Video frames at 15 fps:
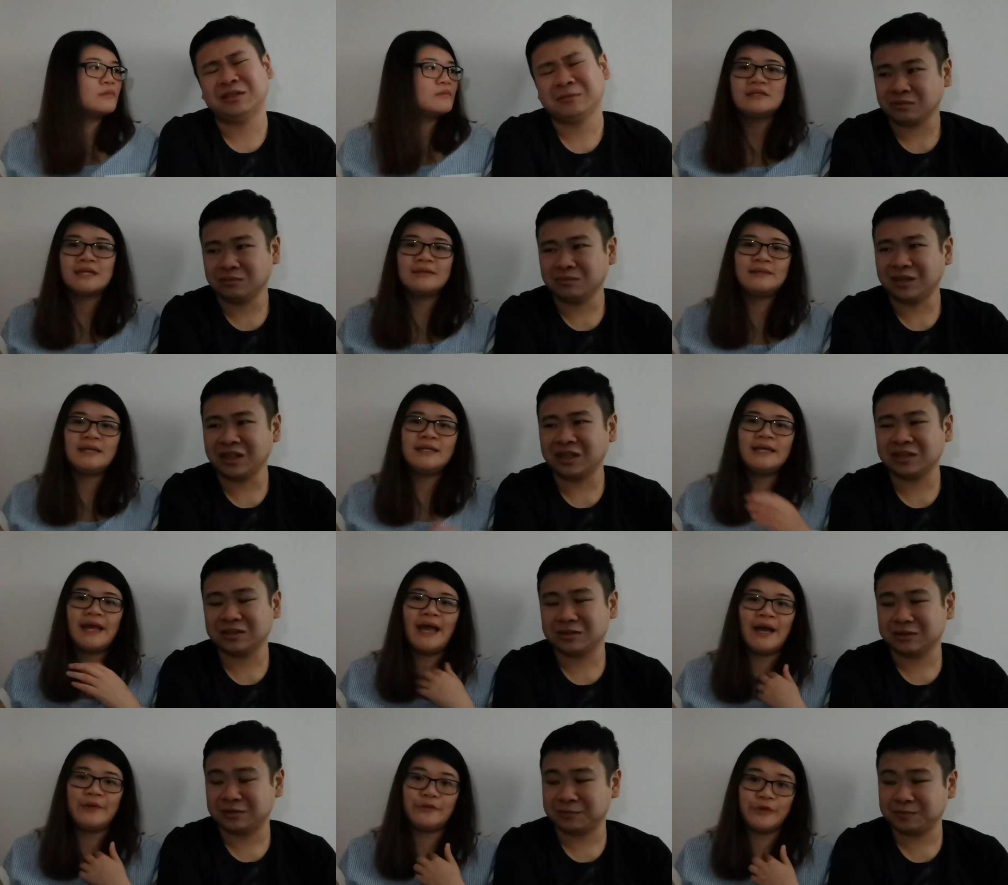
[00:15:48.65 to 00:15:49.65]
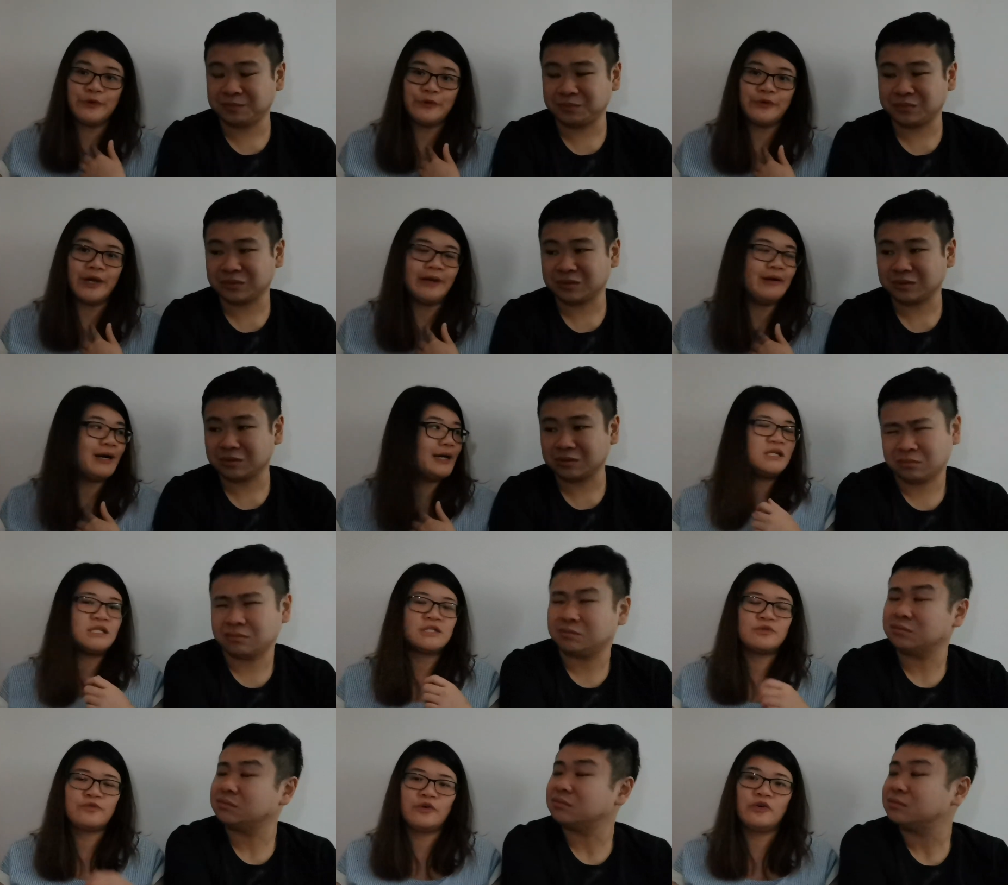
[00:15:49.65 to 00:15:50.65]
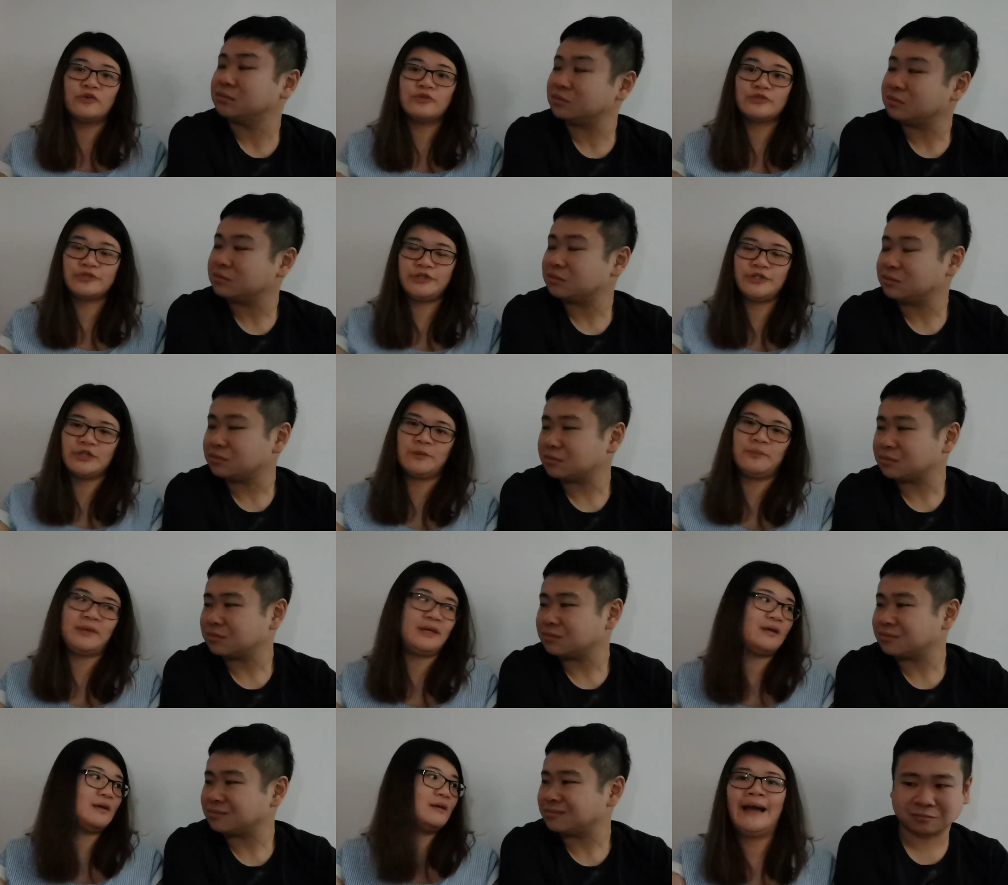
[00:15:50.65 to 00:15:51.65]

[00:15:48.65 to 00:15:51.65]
Speaker 1: Something but that I regret, right, is for grocery shopping,